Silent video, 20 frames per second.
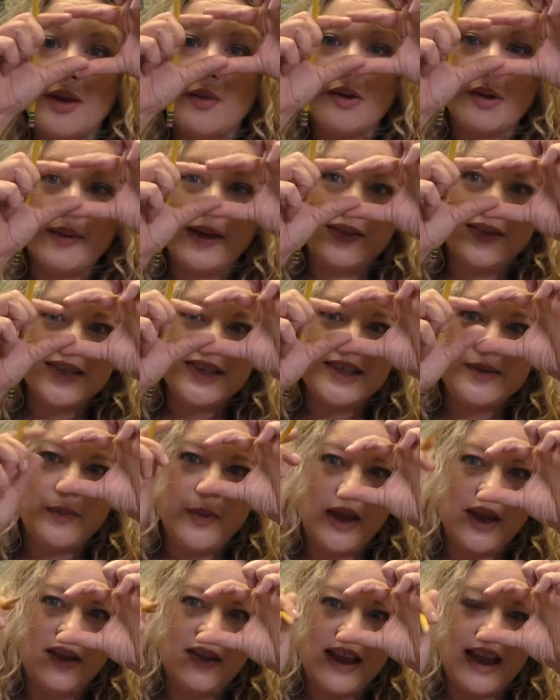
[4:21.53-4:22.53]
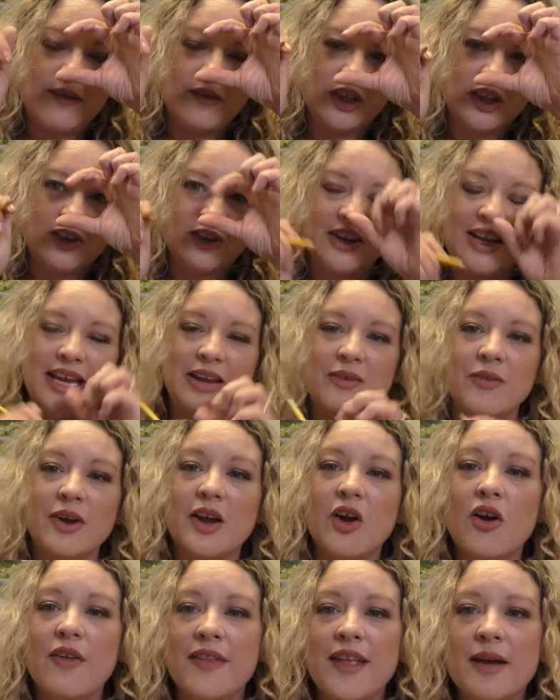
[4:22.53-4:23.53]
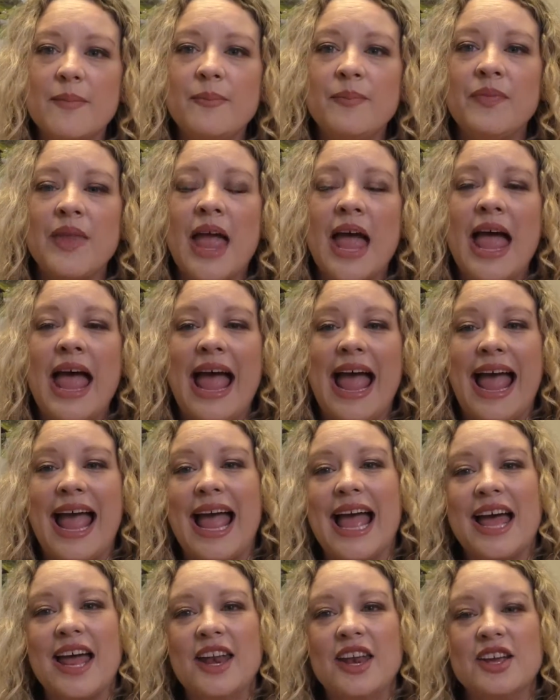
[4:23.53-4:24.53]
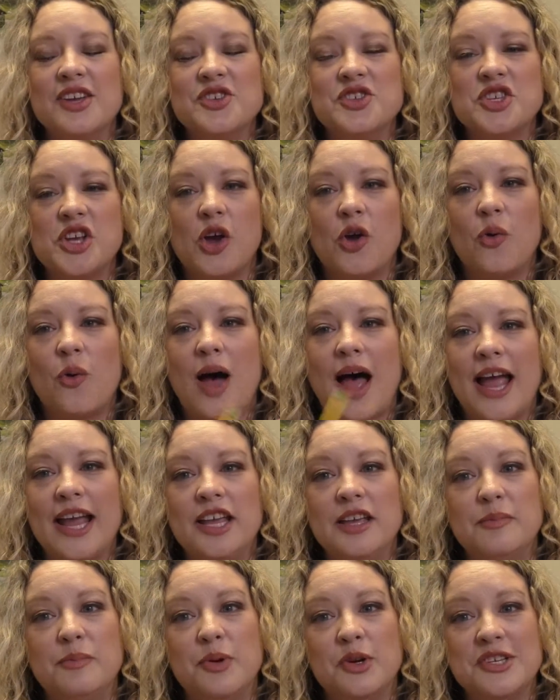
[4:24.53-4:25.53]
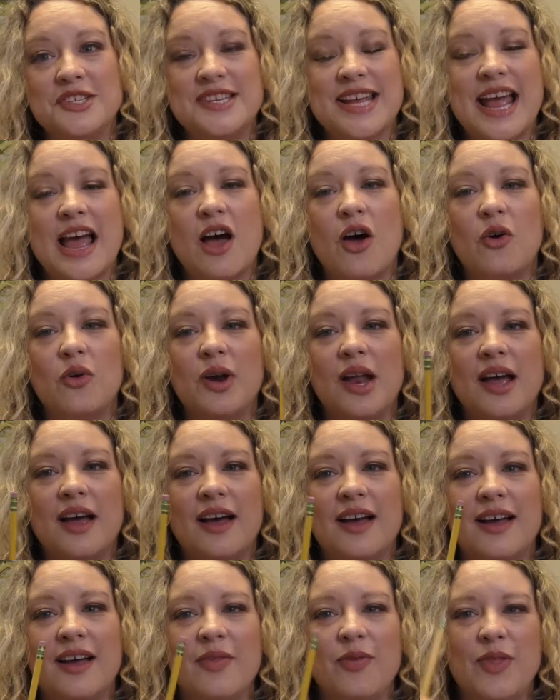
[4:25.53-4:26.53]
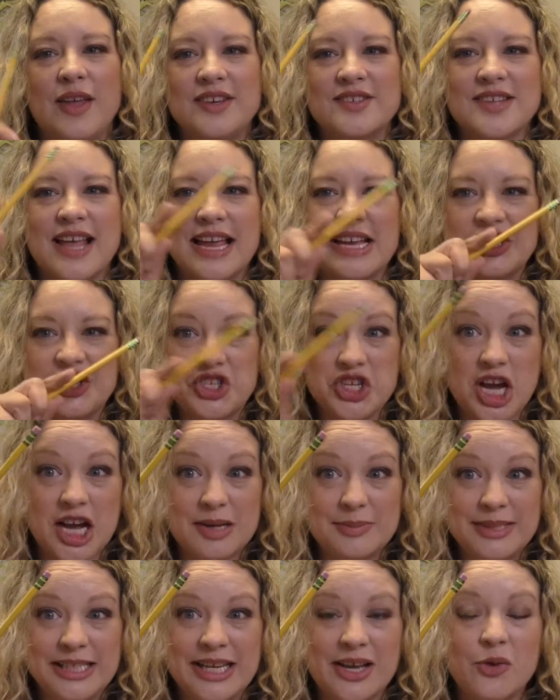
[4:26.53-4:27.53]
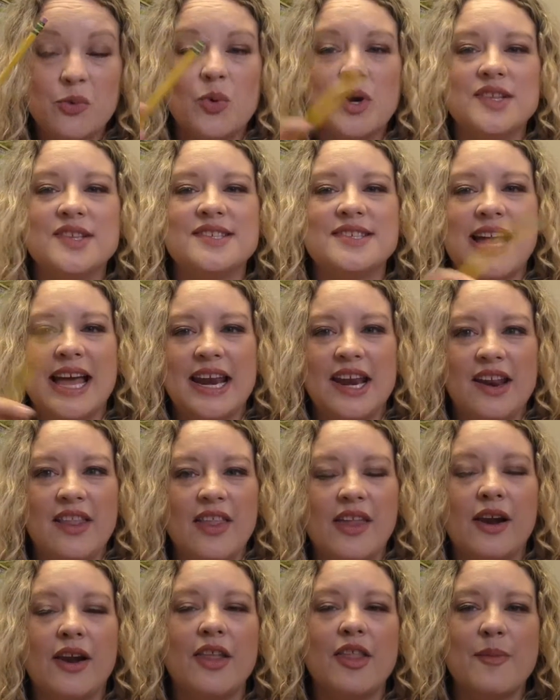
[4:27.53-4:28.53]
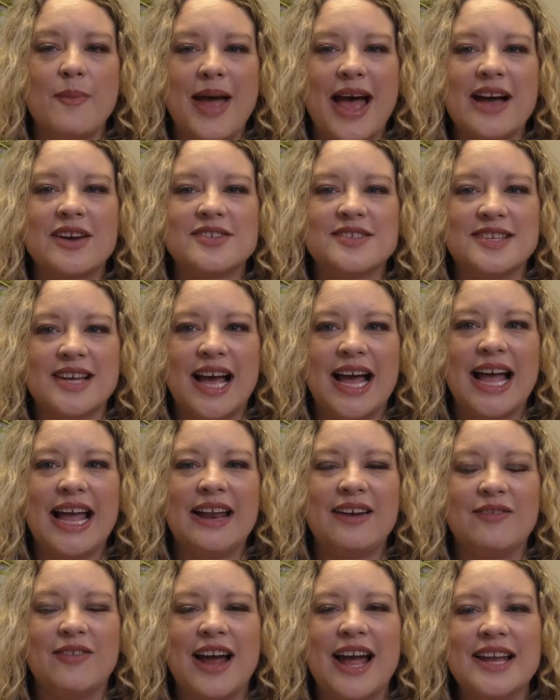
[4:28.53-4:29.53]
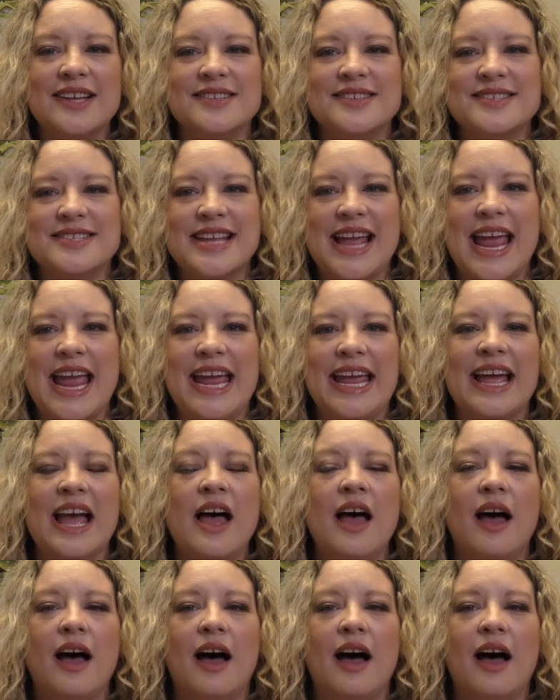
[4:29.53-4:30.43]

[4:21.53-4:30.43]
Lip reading: They were about this big and they have a little key ring on them, and so I could put down things like Dobby on one side, and then on the back side, right, say